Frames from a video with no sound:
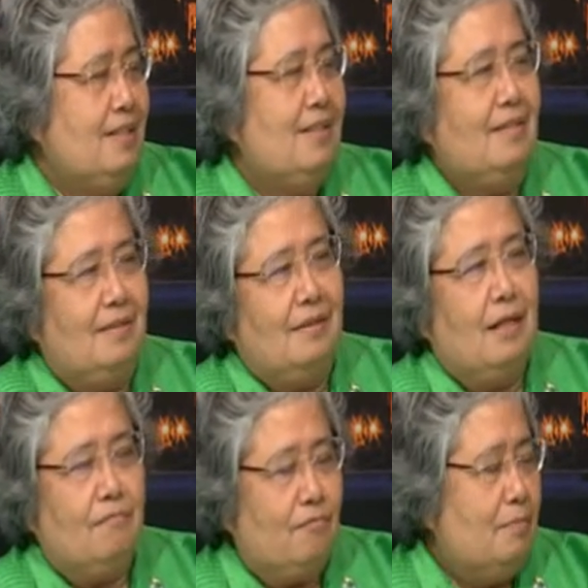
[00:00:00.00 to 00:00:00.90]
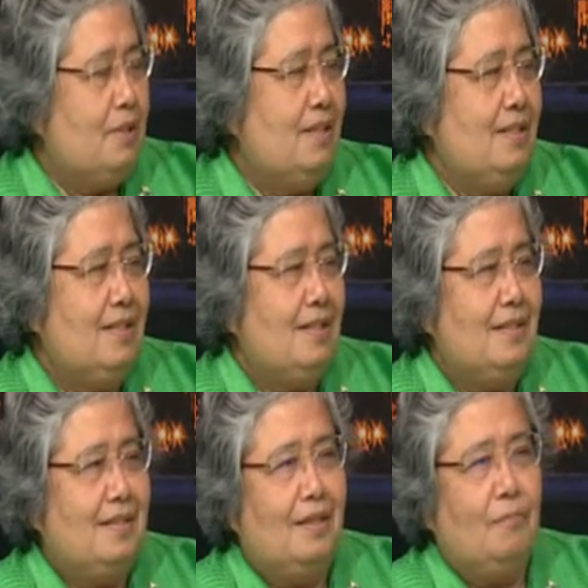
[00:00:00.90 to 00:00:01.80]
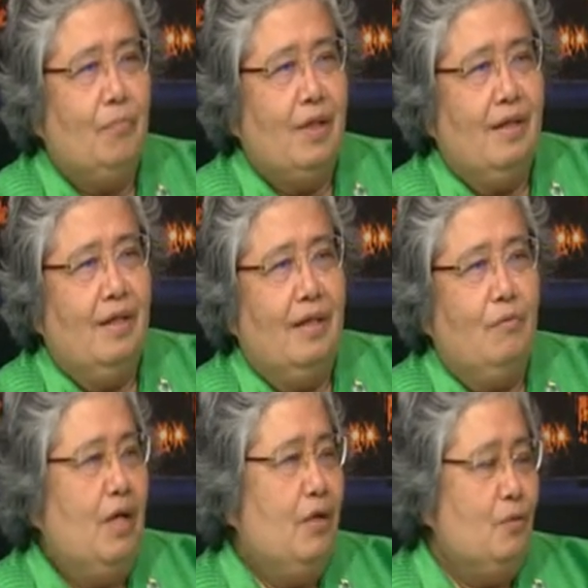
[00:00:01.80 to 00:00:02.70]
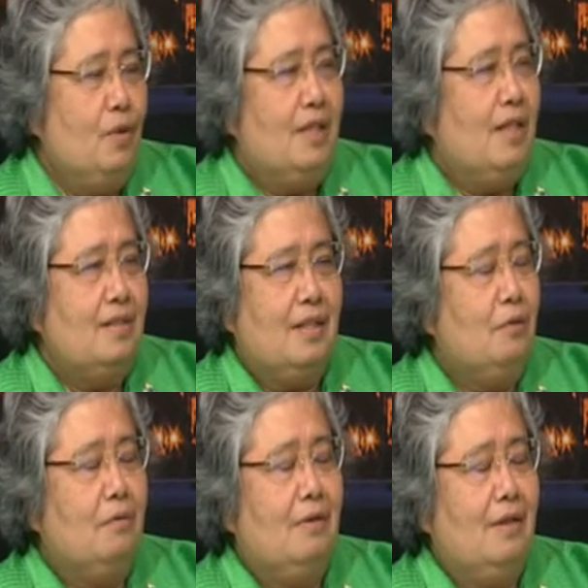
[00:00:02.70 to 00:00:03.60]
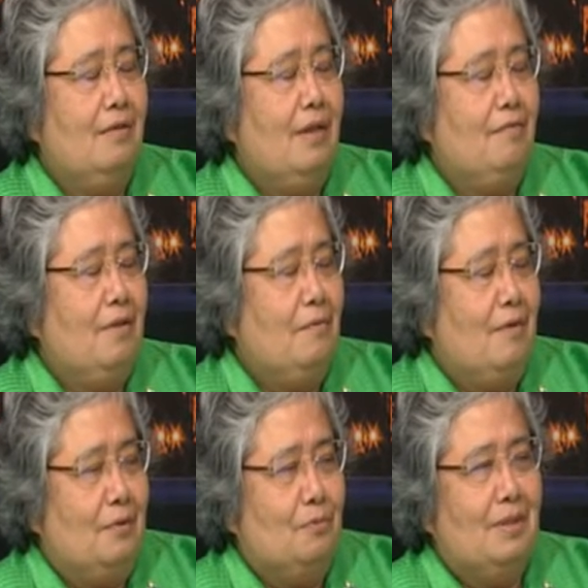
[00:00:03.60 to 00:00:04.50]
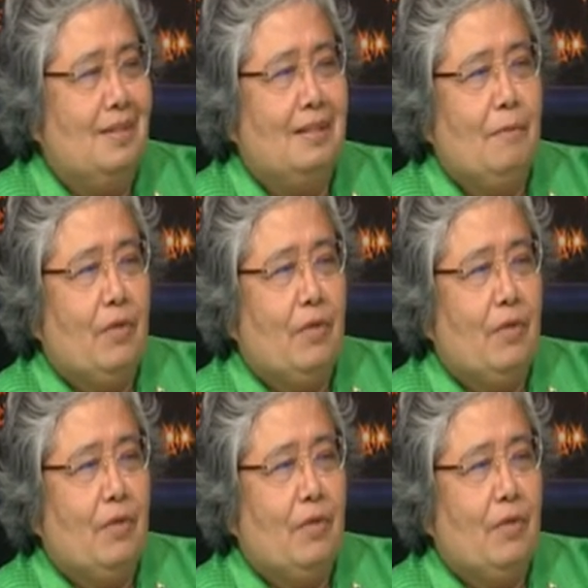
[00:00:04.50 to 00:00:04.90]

I said, I'm a pharmacist, and he said, and where are you working? I said, no, I don't have anywhere to work.